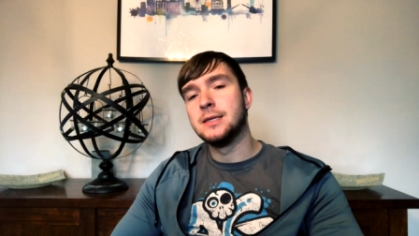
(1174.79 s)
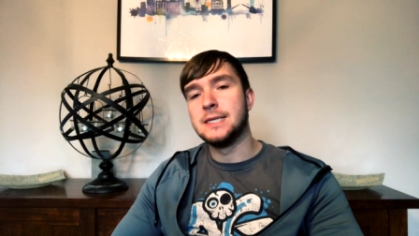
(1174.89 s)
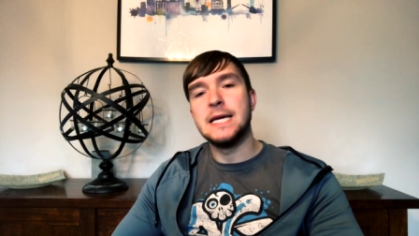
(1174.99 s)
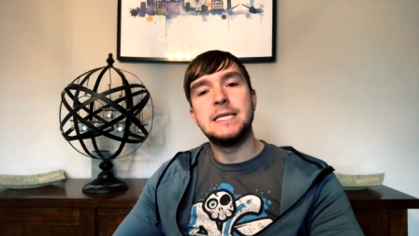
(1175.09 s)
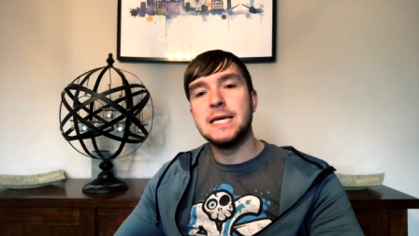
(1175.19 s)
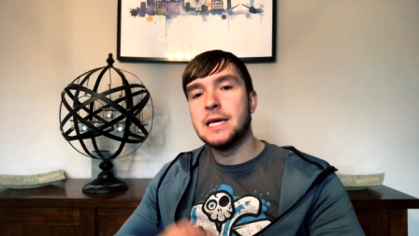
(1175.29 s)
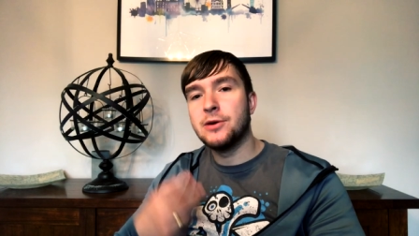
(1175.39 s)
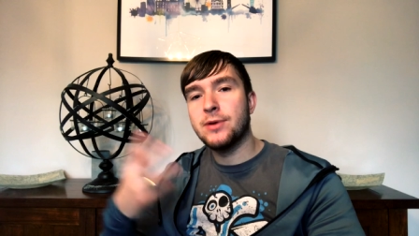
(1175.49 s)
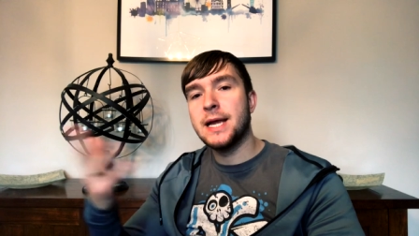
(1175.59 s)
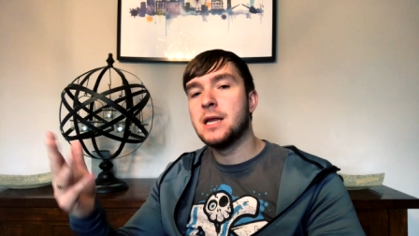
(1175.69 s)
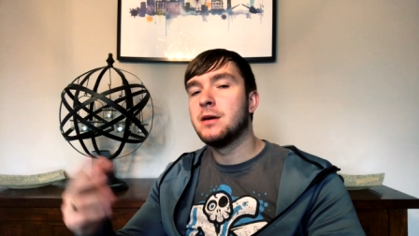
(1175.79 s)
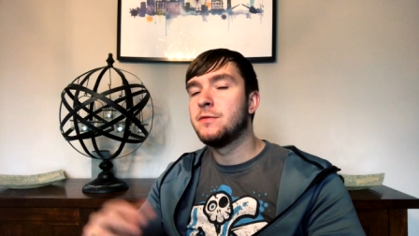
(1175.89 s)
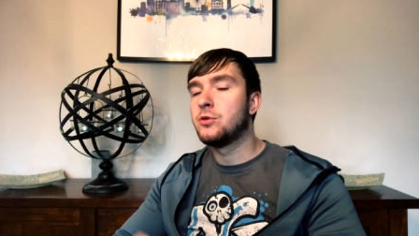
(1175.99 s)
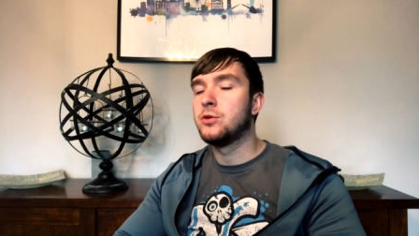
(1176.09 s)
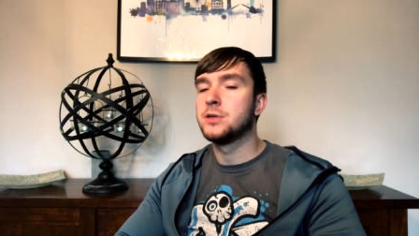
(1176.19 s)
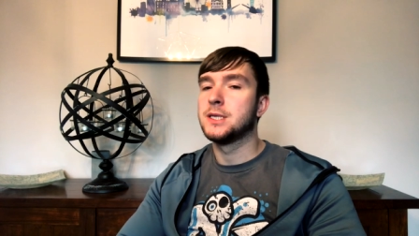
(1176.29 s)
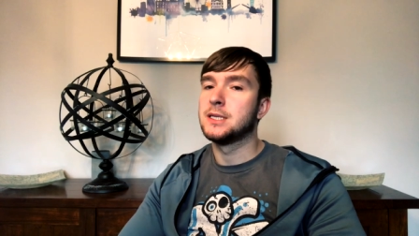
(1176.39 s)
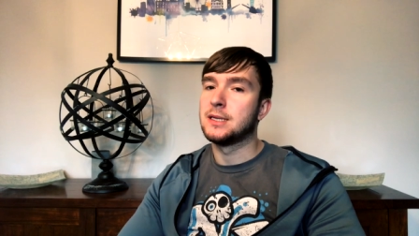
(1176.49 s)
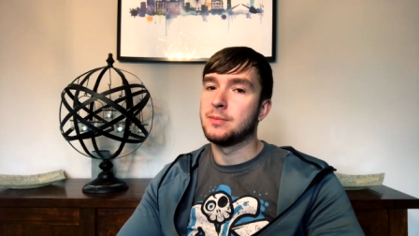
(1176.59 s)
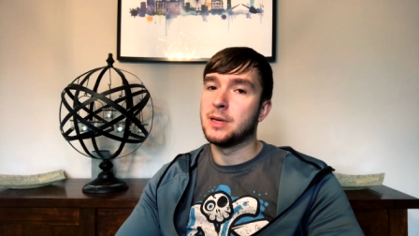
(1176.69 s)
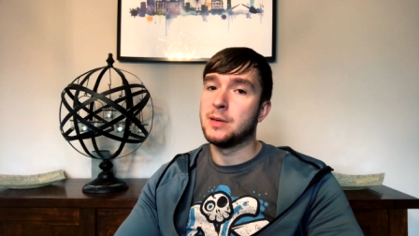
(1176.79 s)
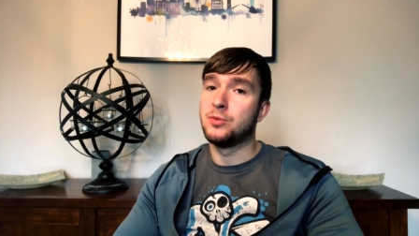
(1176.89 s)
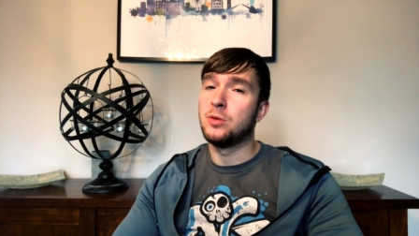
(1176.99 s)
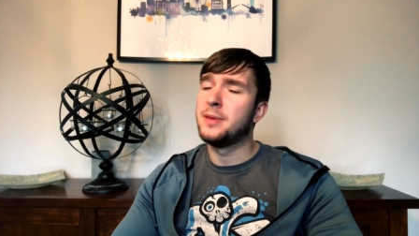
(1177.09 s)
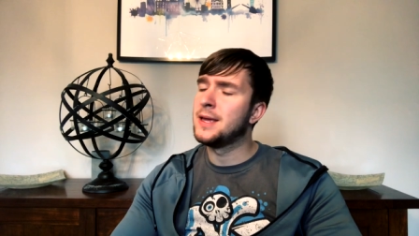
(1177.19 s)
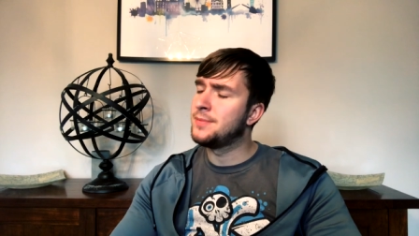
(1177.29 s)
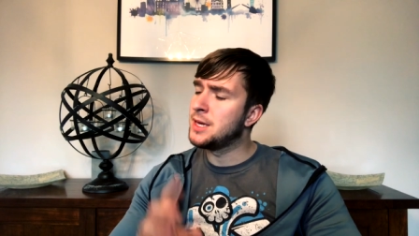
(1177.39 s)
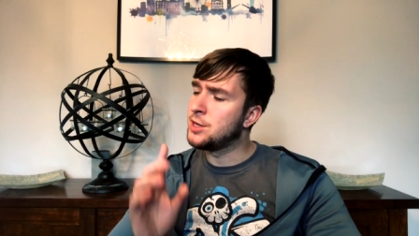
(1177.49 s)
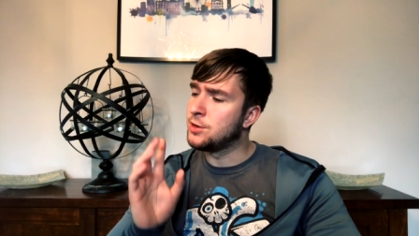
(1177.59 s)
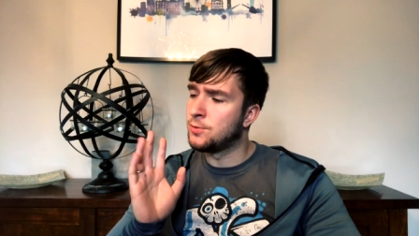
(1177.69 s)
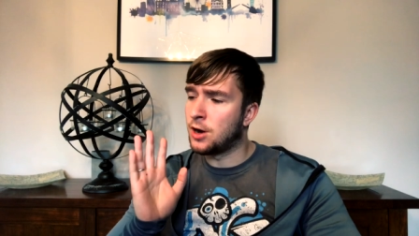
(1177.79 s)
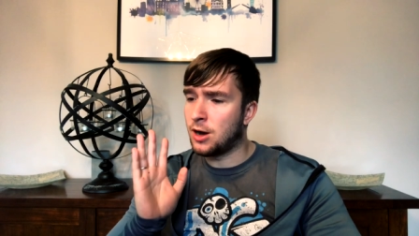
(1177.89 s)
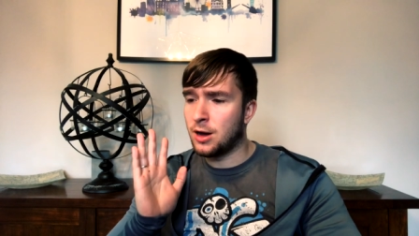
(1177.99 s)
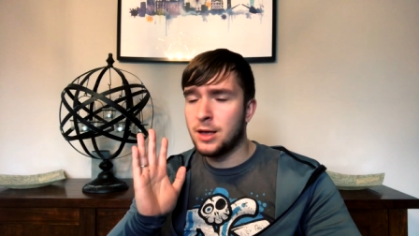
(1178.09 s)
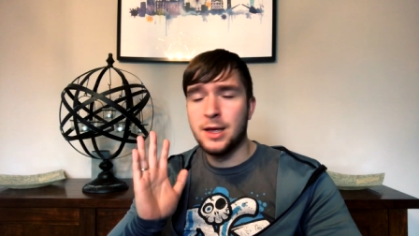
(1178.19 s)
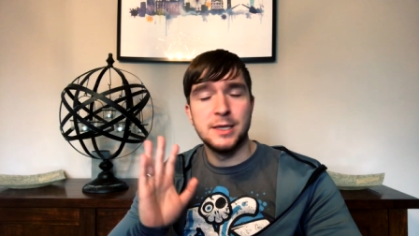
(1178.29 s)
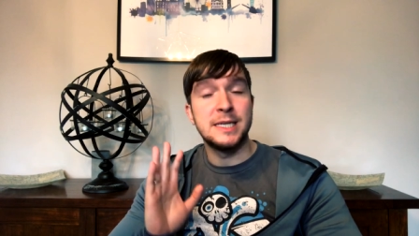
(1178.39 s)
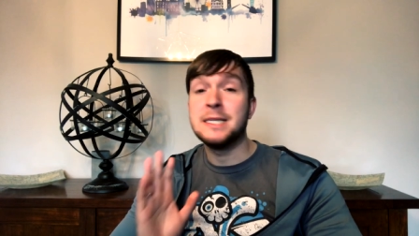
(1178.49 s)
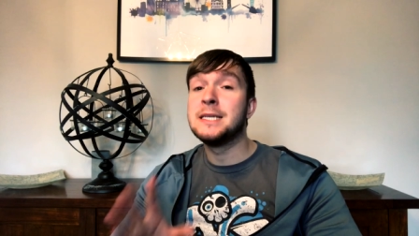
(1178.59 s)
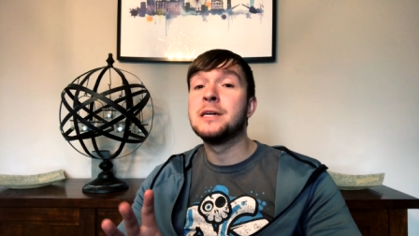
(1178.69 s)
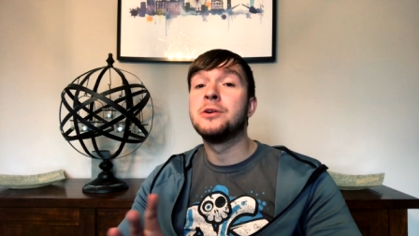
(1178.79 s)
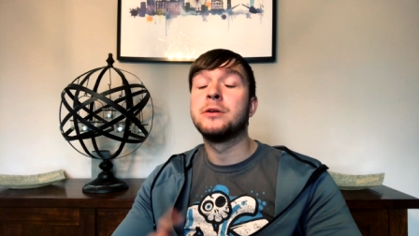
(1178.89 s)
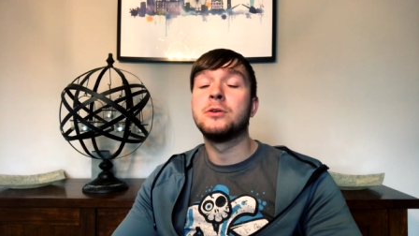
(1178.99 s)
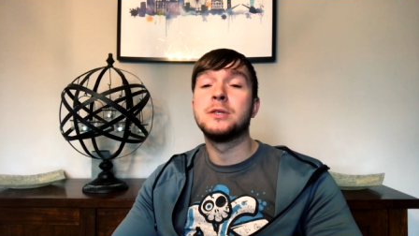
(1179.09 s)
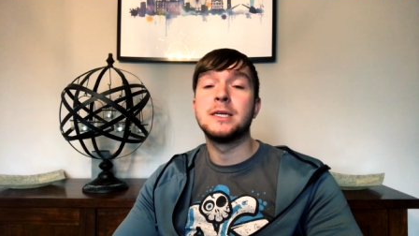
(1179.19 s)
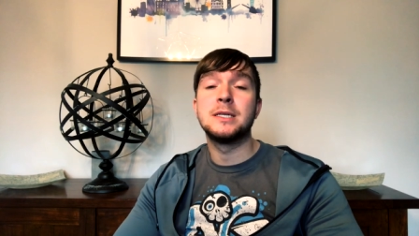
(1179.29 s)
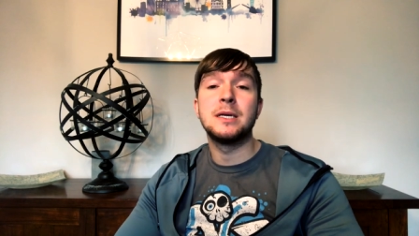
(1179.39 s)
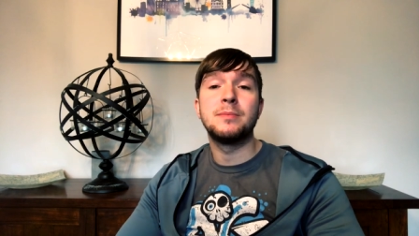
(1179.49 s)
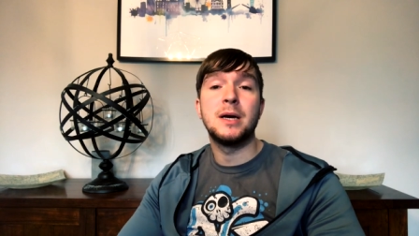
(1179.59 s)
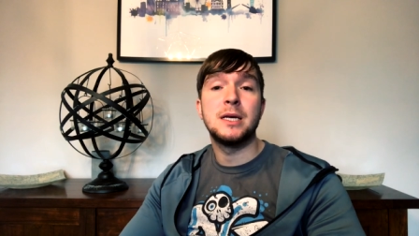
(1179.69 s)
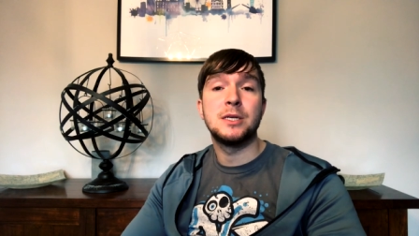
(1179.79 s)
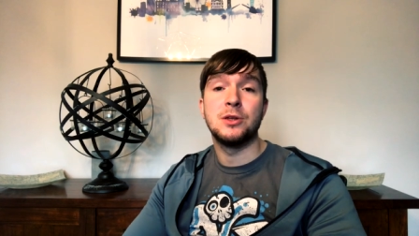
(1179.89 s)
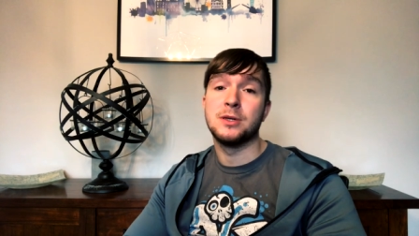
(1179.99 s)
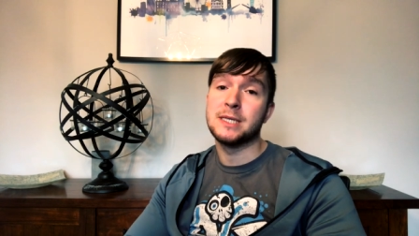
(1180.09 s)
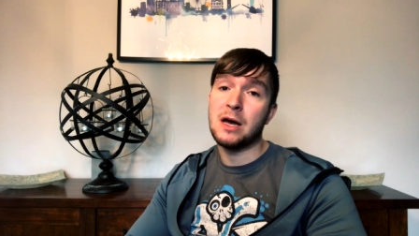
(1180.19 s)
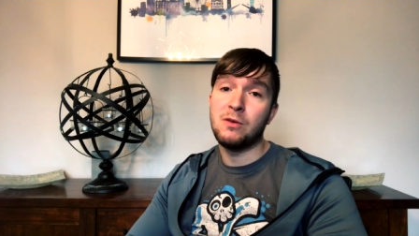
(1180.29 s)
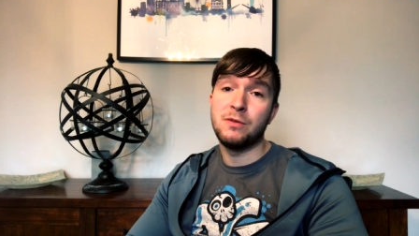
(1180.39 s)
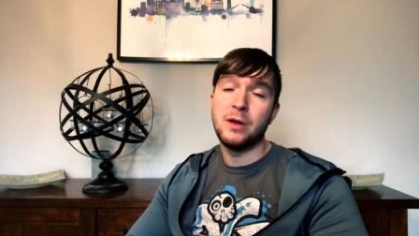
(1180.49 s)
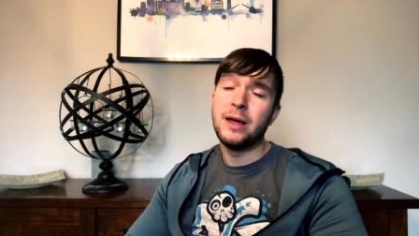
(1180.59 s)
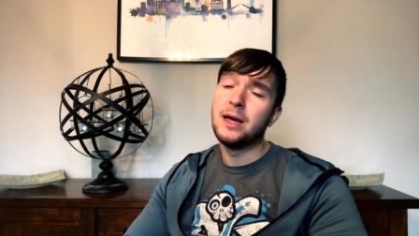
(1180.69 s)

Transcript: dating arena for autistic people, maybe you are dating an autistic person yourself